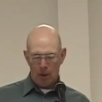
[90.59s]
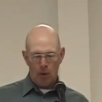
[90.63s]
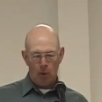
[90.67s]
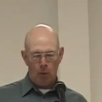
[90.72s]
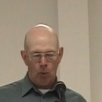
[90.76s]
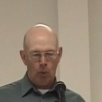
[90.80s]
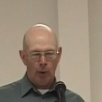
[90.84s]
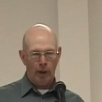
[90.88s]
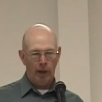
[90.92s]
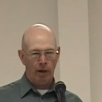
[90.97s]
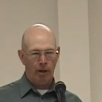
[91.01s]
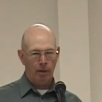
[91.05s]

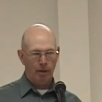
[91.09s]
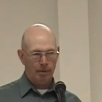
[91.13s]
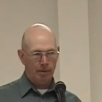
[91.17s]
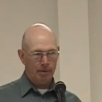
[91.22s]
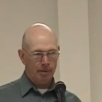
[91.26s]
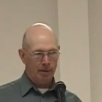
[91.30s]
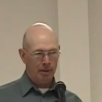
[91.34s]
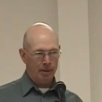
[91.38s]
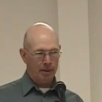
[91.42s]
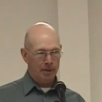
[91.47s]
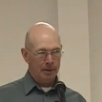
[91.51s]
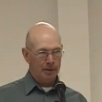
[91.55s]
Well,
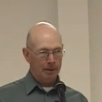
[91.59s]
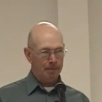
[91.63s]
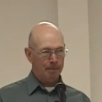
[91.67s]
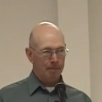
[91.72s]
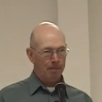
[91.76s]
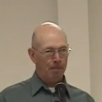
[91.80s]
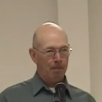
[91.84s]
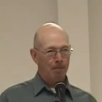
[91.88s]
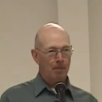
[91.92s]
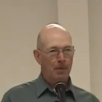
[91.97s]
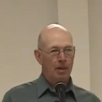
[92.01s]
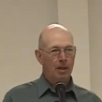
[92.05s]

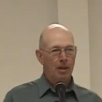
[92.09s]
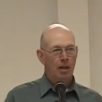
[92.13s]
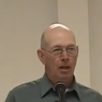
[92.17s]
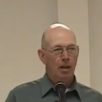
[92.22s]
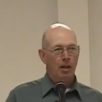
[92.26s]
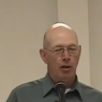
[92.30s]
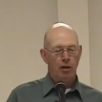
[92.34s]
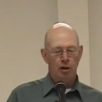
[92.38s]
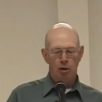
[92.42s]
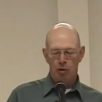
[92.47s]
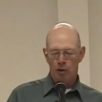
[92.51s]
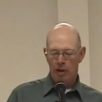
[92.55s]

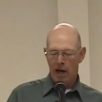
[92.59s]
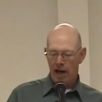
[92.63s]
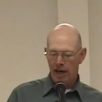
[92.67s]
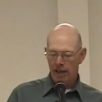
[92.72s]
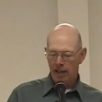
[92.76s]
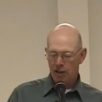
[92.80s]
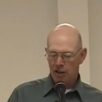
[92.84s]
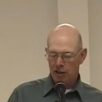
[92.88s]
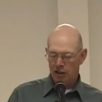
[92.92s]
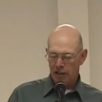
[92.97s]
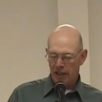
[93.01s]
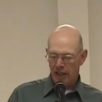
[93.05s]
the
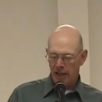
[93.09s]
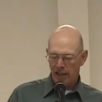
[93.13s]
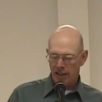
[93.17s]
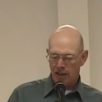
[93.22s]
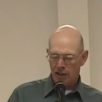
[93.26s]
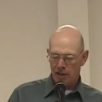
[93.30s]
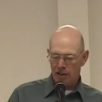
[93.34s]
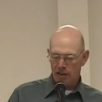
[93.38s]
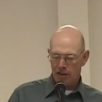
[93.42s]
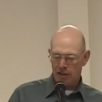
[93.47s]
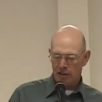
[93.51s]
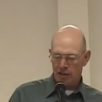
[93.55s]
United
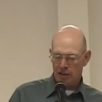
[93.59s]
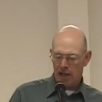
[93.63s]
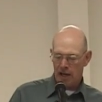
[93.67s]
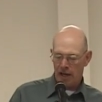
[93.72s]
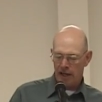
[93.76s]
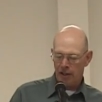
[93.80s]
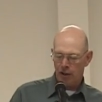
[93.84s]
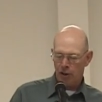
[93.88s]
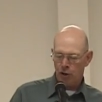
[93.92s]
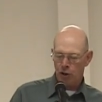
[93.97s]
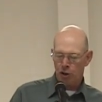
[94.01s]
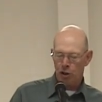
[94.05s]
States
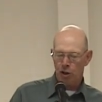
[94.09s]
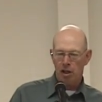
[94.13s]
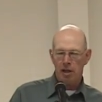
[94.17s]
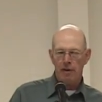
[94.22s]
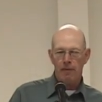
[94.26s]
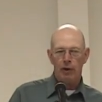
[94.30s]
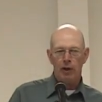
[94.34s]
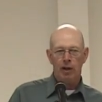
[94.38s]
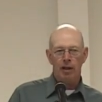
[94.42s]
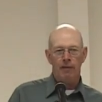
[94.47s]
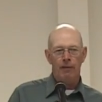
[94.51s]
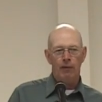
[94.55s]
signed the
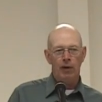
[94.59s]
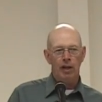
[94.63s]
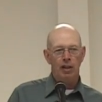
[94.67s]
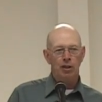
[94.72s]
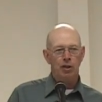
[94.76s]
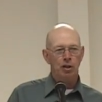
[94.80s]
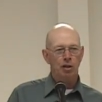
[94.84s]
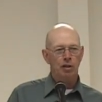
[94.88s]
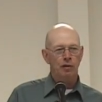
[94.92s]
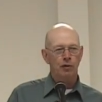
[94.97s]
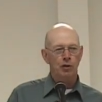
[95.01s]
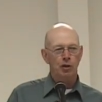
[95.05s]
Geneva
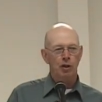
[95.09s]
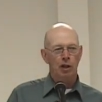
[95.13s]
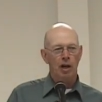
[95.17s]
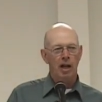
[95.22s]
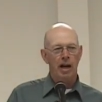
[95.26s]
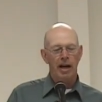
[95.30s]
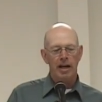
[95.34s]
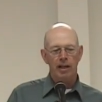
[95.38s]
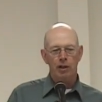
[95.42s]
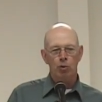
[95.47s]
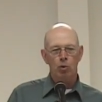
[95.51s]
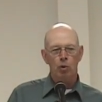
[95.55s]
Convention of
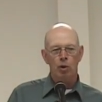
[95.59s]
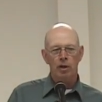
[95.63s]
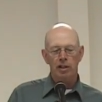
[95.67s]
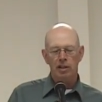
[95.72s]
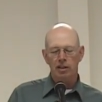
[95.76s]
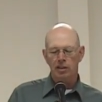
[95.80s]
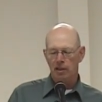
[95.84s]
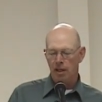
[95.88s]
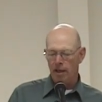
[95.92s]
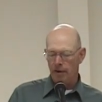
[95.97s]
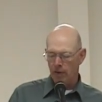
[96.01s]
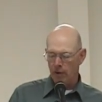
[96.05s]
July
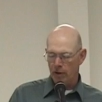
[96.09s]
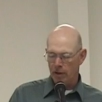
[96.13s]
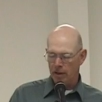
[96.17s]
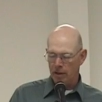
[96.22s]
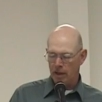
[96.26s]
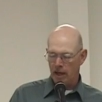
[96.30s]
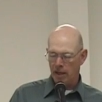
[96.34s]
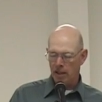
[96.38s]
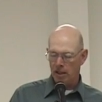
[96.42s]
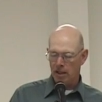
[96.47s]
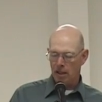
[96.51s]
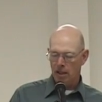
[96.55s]
27,
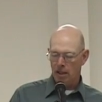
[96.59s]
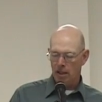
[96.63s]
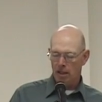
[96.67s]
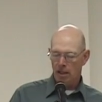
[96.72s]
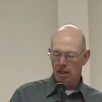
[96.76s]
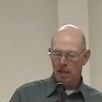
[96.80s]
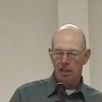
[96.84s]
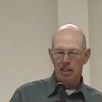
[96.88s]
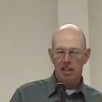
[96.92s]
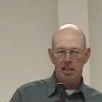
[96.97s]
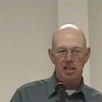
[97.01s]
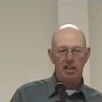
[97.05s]

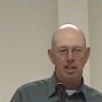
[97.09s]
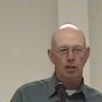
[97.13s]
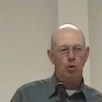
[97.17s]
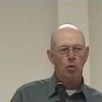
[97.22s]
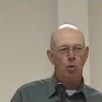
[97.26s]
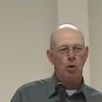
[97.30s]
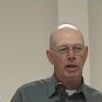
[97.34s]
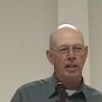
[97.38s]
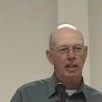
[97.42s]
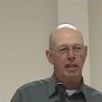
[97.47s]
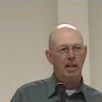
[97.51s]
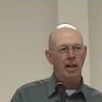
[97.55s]

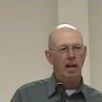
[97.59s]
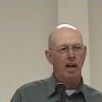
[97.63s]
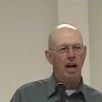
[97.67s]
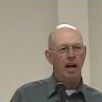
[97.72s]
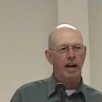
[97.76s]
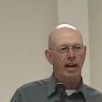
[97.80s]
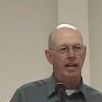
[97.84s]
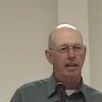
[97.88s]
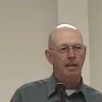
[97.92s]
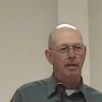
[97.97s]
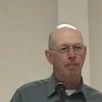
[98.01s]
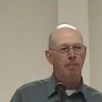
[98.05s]

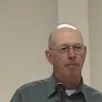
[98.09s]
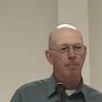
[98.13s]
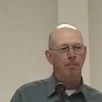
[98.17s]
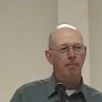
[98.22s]
1929.